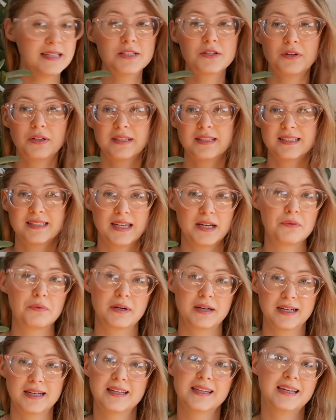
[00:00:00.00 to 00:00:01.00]
It's going to stay
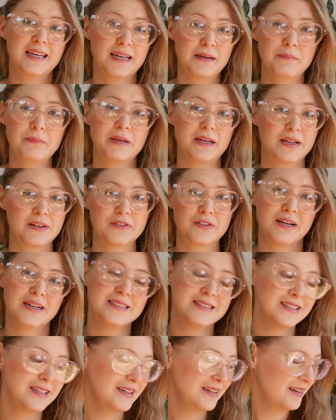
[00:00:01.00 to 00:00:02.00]
where it can keep being
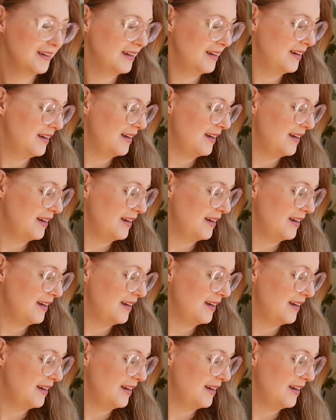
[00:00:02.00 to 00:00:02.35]
crazy